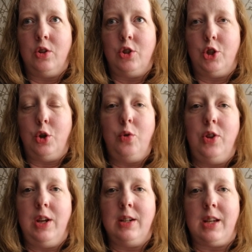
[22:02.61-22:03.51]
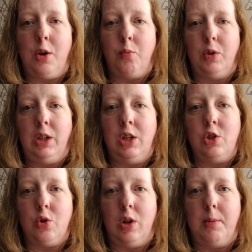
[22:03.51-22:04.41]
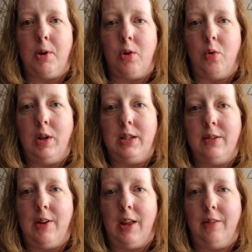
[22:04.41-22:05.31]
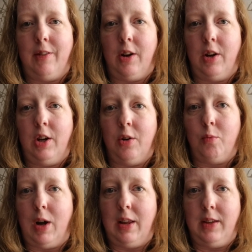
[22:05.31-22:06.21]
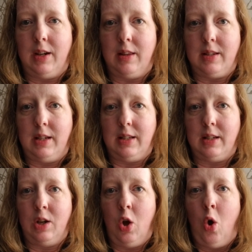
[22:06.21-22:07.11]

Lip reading: Two things I really enjoyed about going to Valleyfair here right at the end of the season.